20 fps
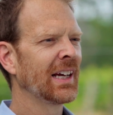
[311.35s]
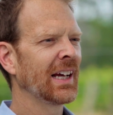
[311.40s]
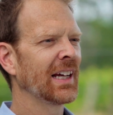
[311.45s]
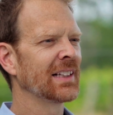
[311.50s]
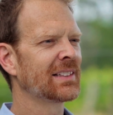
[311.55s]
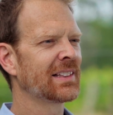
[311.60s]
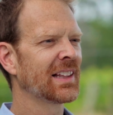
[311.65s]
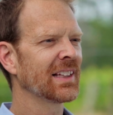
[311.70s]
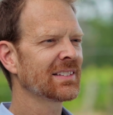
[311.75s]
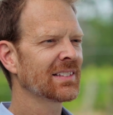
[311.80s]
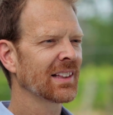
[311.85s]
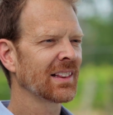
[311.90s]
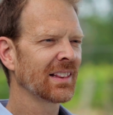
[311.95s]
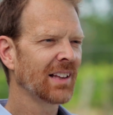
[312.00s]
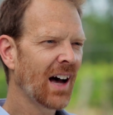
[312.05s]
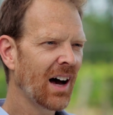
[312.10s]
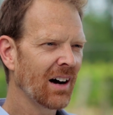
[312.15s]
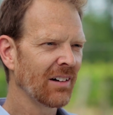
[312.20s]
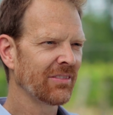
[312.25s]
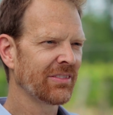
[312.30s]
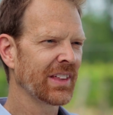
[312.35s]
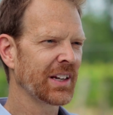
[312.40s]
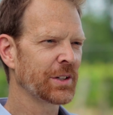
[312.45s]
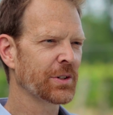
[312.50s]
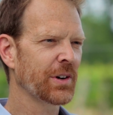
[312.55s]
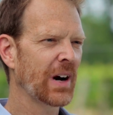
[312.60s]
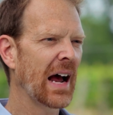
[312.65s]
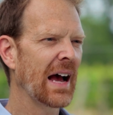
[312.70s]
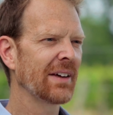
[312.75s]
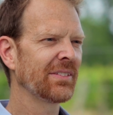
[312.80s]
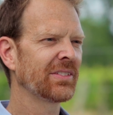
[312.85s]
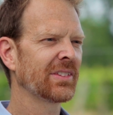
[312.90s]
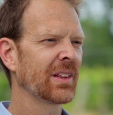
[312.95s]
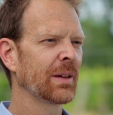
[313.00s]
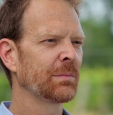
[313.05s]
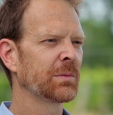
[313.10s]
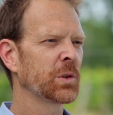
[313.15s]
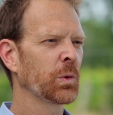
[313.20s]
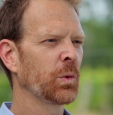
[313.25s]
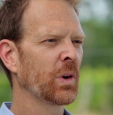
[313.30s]
It's this love that drives
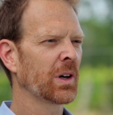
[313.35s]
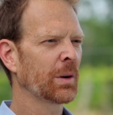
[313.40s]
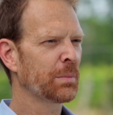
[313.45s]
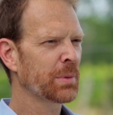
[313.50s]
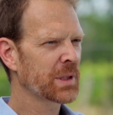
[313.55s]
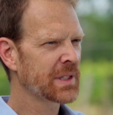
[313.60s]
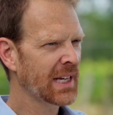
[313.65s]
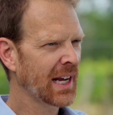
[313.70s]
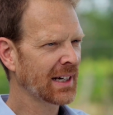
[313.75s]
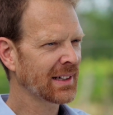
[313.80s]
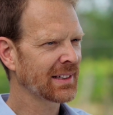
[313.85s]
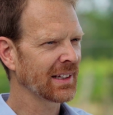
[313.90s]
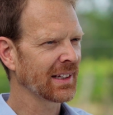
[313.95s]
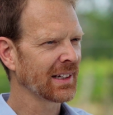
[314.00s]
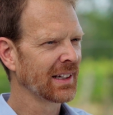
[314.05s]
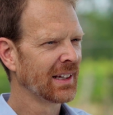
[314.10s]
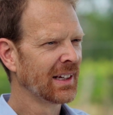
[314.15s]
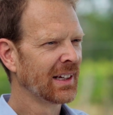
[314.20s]
them to want to protect it,